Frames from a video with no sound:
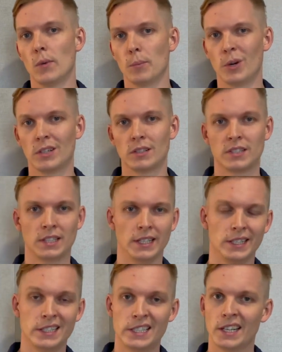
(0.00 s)
but
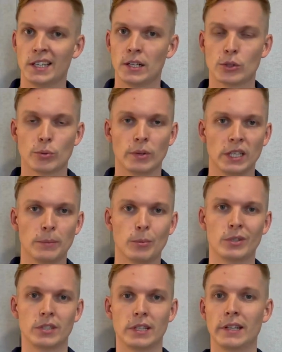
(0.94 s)
say
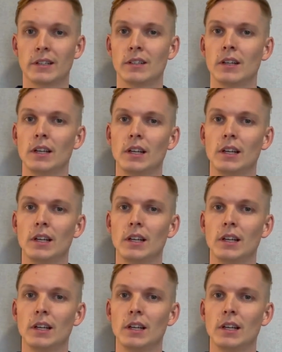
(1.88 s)
10-20%,